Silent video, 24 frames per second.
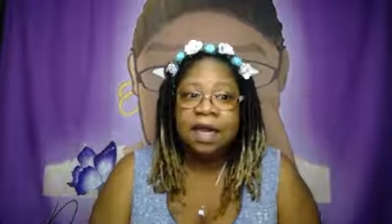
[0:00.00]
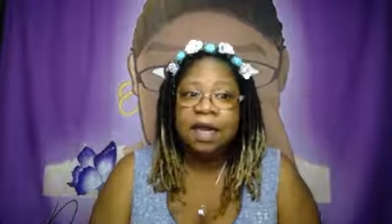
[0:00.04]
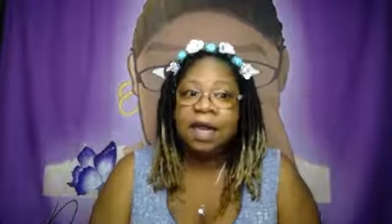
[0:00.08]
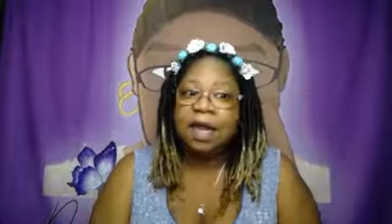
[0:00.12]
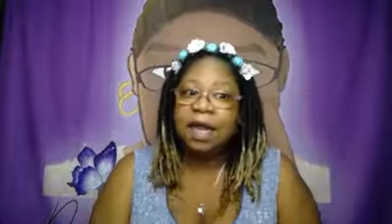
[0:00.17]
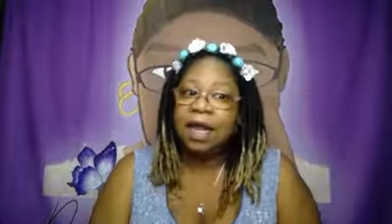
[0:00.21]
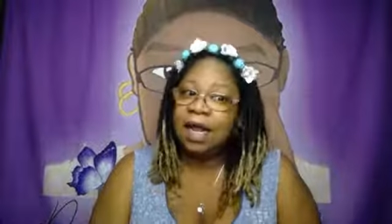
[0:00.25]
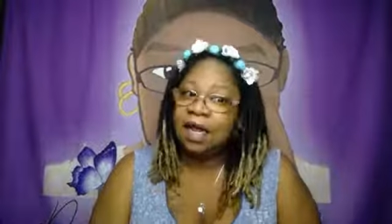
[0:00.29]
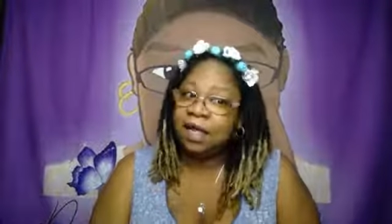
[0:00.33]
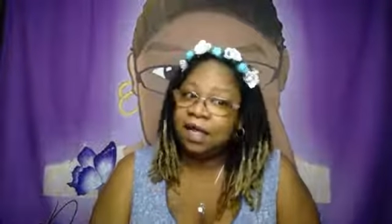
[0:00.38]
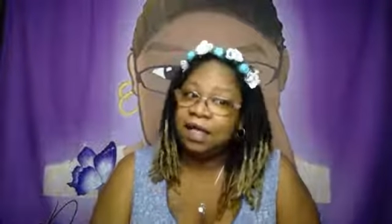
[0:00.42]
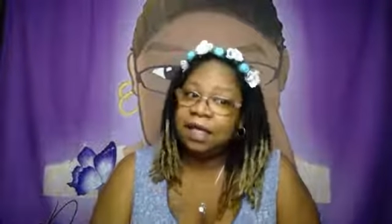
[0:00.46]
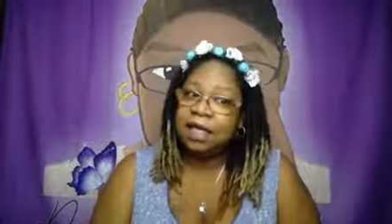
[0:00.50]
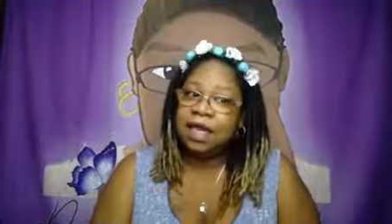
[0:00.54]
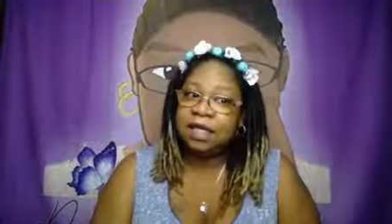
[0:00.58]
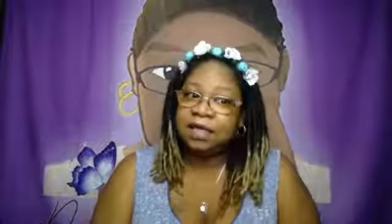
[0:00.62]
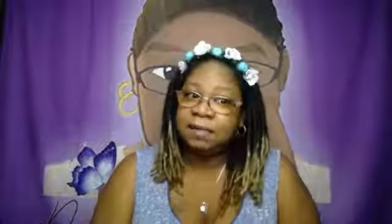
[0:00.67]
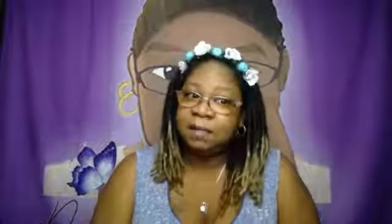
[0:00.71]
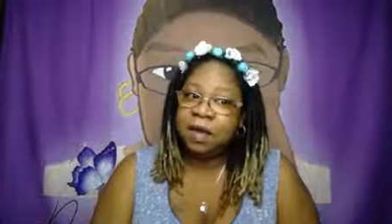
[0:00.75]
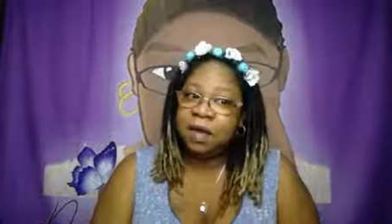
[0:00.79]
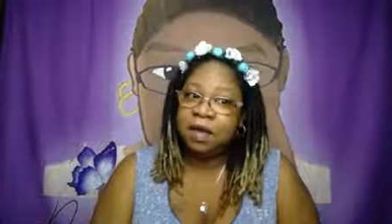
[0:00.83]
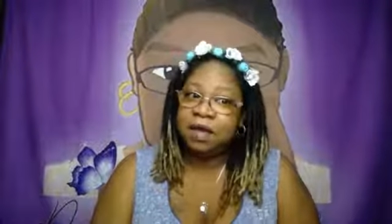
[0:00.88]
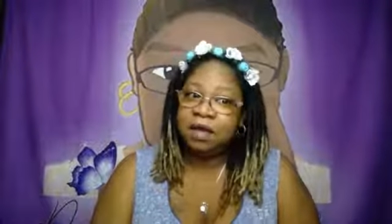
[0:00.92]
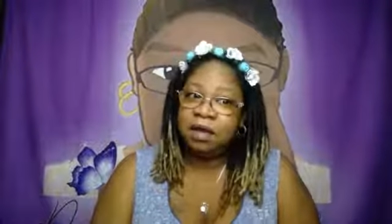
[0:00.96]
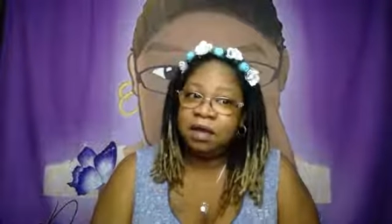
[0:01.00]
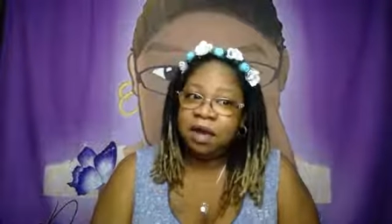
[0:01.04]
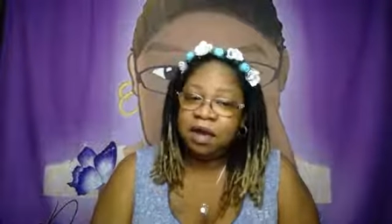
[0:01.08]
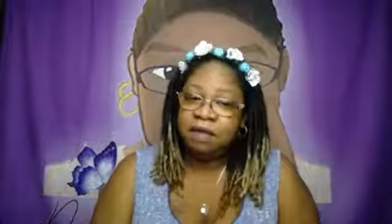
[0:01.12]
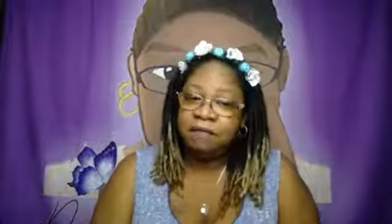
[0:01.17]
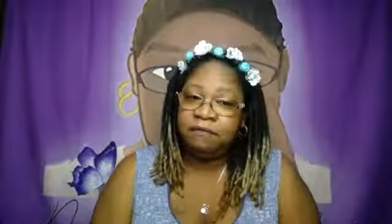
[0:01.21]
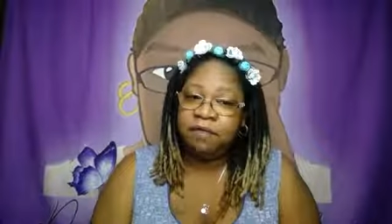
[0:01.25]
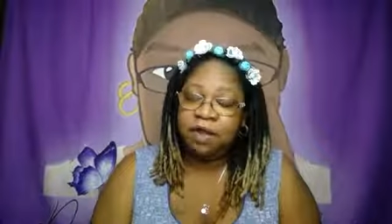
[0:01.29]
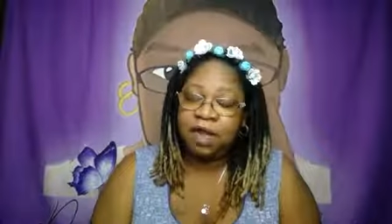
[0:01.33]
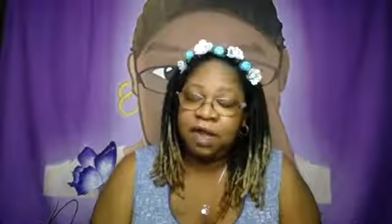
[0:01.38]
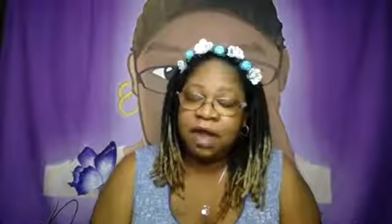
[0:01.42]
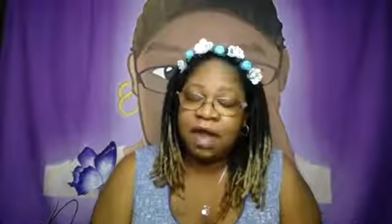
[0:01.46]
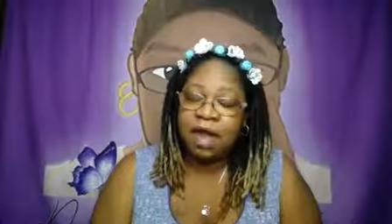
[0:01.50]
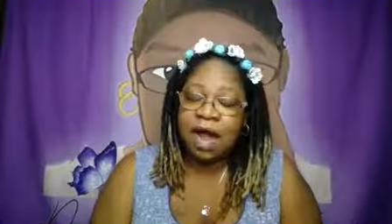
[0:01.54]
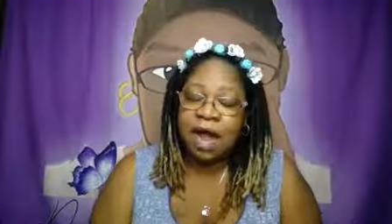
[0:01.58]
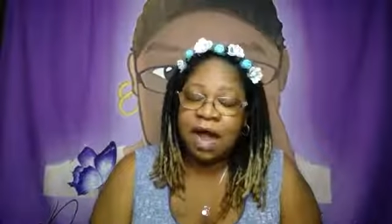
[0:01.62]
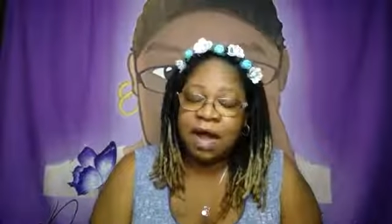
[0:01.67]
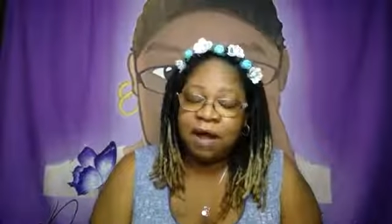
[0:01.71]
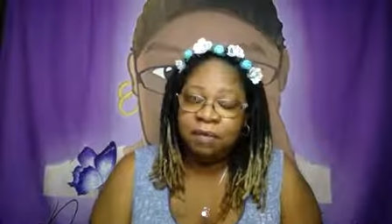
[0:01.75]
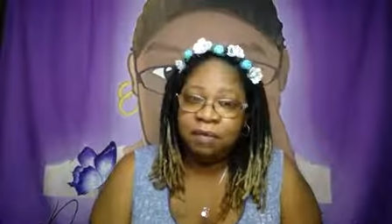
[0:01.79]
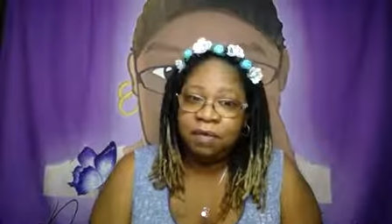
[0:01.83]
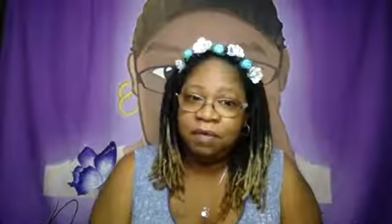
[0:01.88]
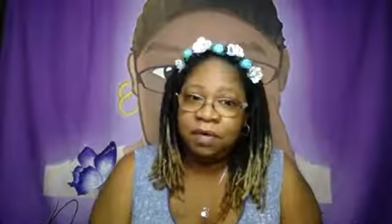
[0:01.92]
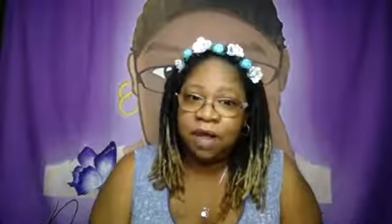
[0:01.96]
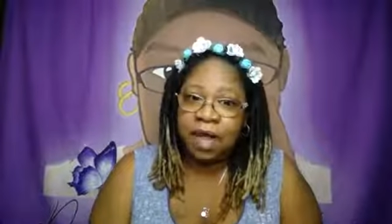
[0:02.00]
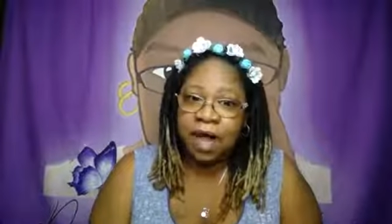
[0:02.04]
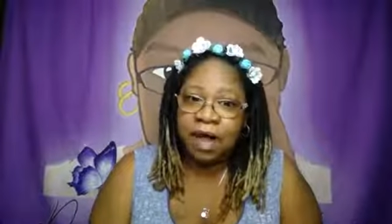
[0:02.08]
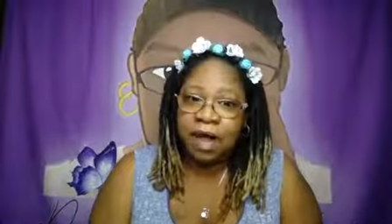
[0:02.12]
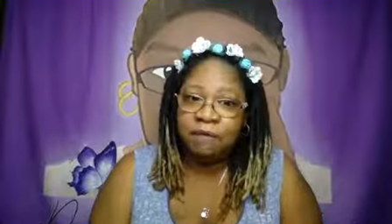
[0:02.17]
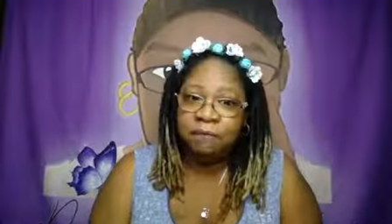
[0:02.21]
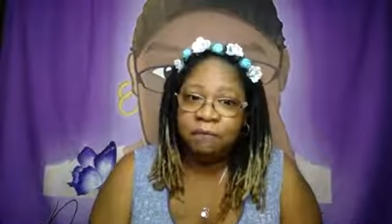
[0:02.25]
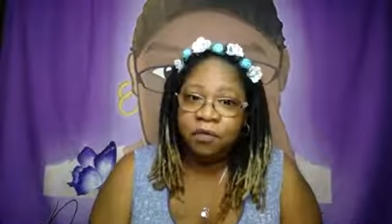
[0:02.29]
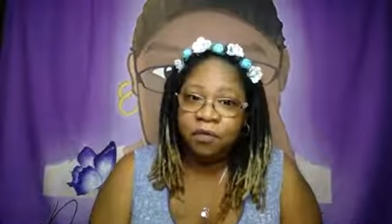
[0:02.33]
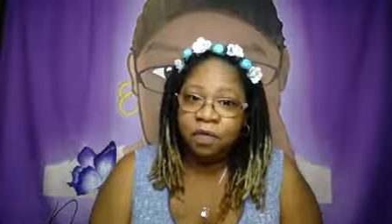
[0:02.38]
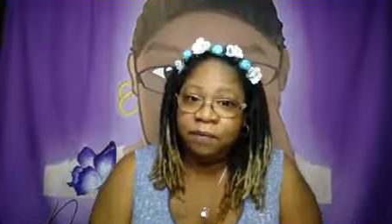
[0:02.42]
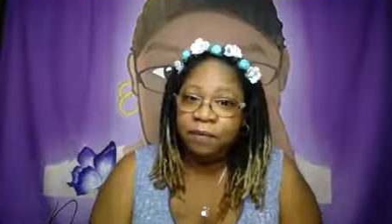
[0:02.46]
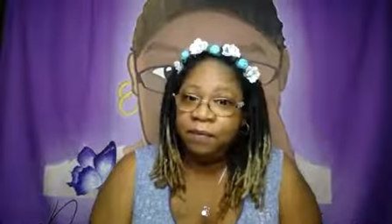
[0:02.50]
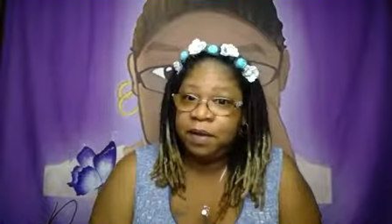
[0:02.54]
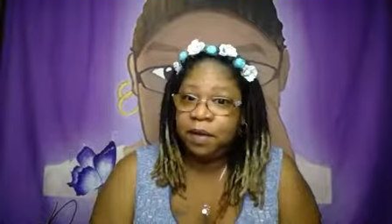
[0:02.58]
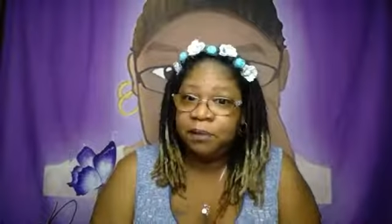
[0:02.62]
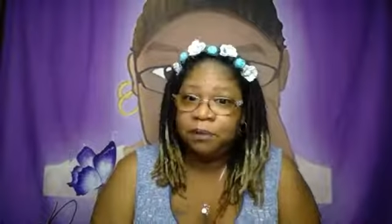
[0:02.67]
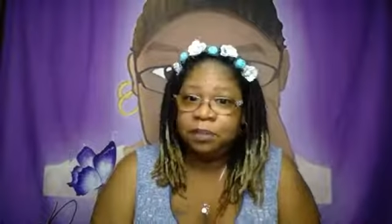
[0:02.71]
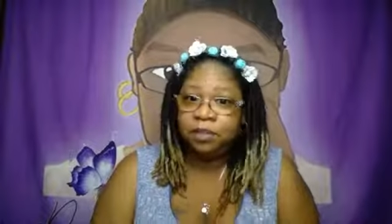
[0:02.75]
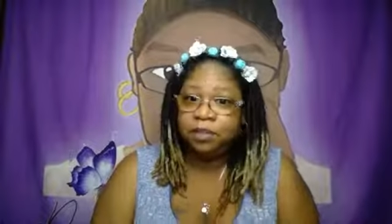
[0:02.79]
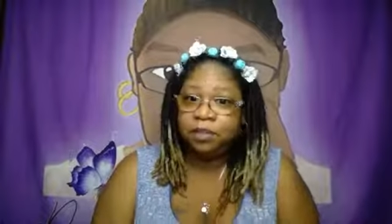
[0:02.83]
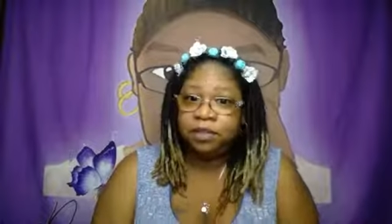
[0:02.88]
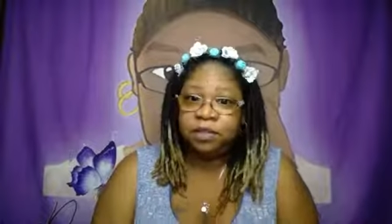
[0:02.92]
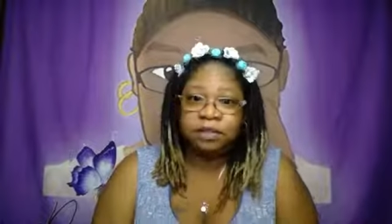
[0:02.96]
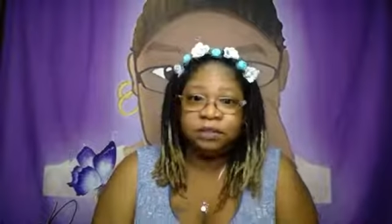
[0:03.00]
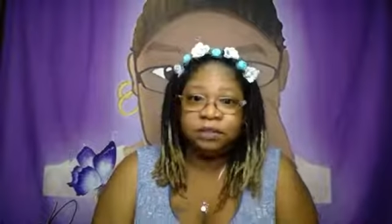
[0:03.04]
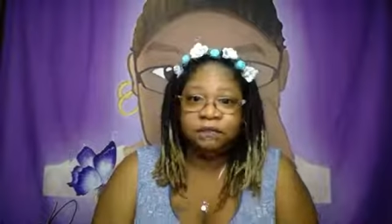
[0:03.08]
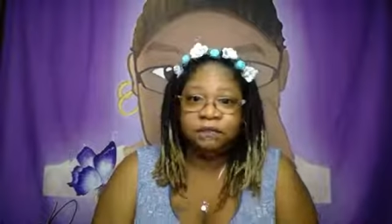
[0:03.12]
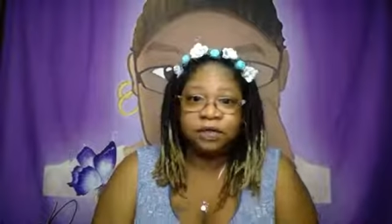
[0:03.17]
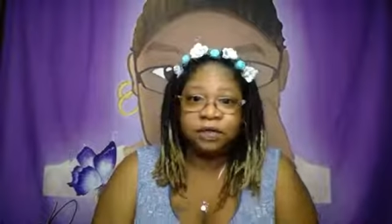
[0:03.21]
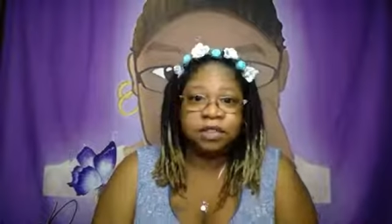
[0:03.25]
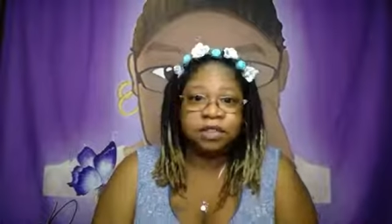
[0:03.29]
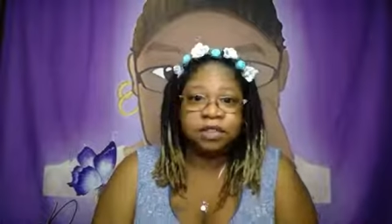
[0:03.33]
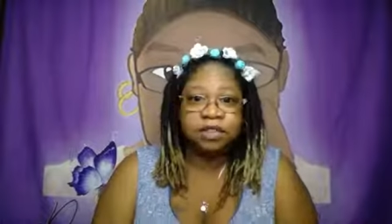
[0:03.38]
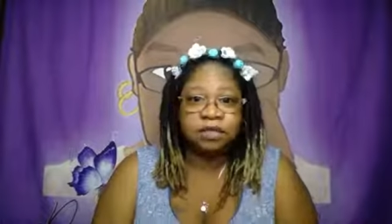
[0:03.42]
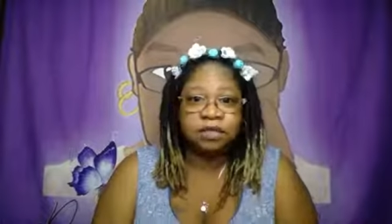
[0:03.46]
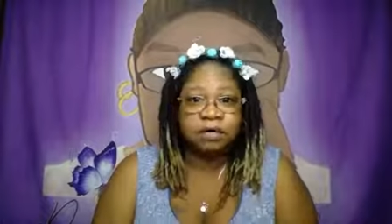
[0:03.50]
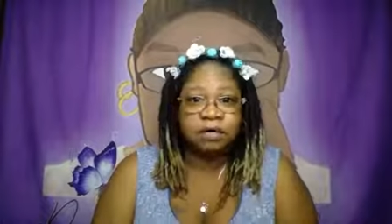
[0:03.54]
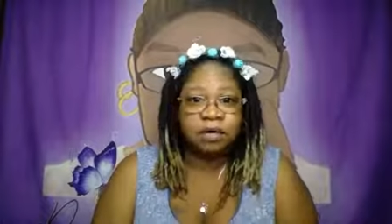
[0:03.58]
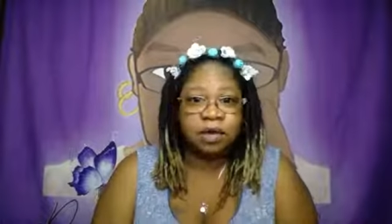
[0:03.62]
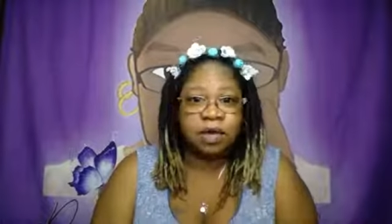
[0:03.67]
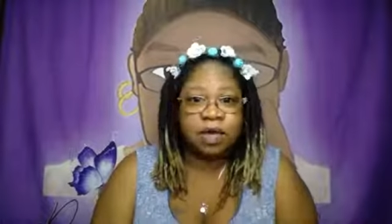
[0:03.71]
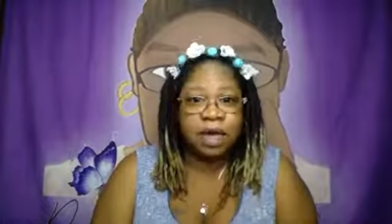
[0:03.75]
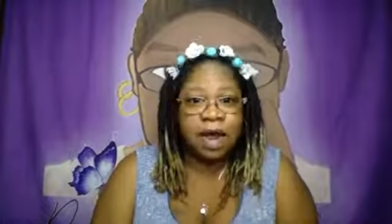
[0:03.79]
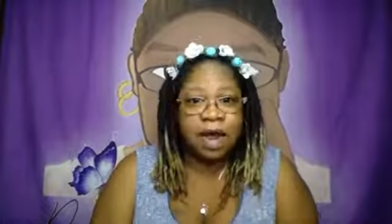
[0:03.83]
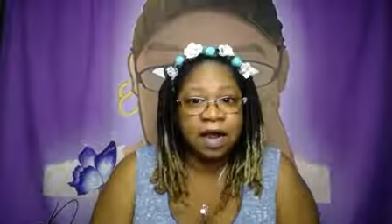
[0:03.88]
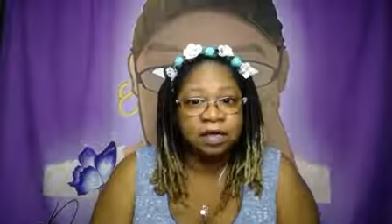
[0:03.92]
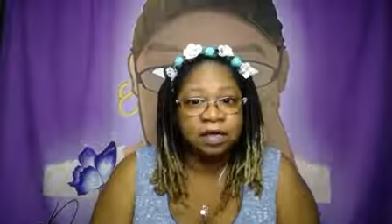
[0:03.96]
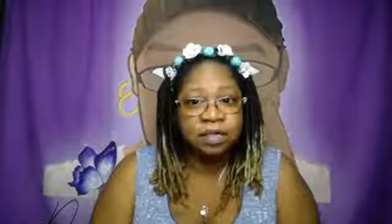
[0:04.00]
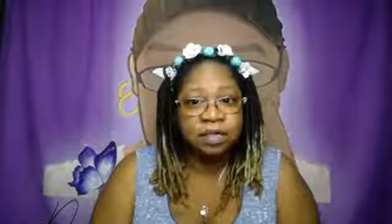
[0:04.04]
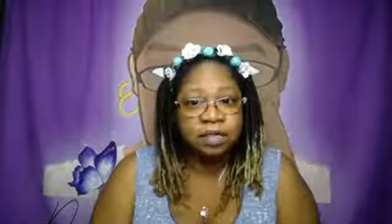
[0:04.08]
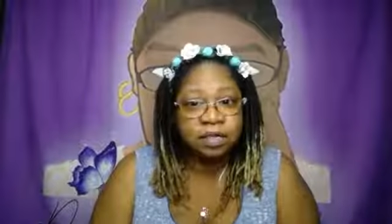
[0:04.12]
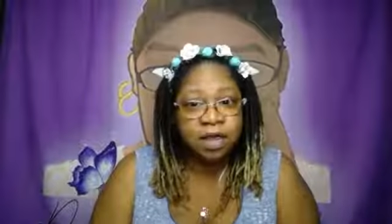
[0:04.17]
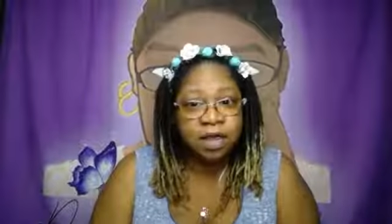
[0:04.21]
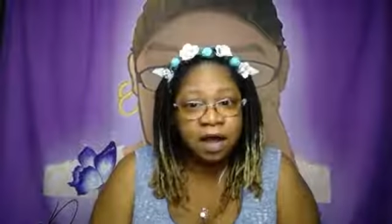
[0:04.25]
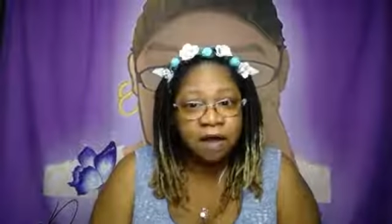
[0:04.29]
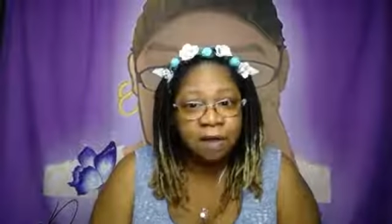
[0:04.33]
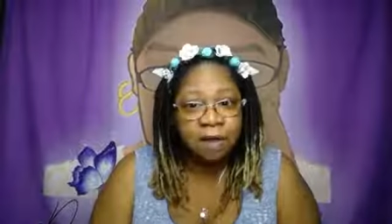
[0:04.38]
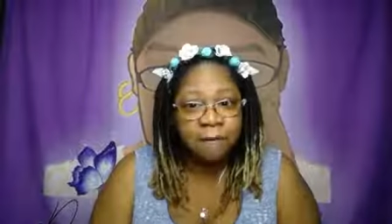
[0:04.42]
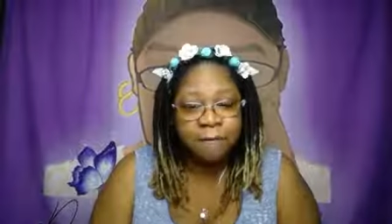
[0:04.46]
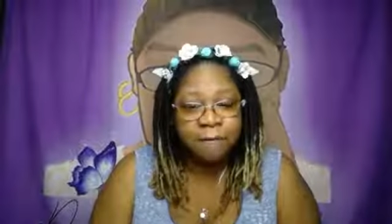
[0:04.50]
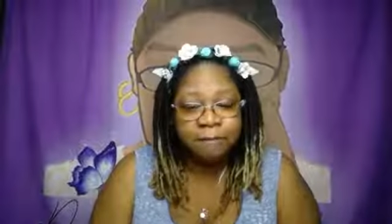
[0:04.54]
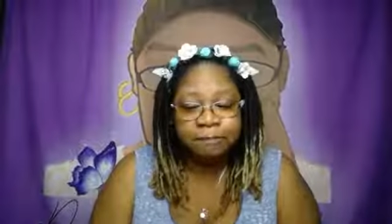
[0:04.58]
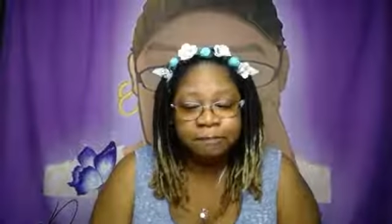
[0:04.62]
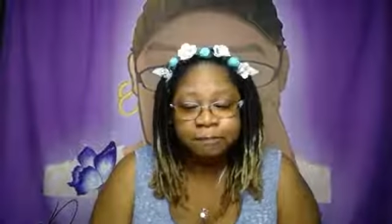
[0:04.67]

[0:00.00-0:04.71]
at the next backyard event, I will have more people to feature on our show.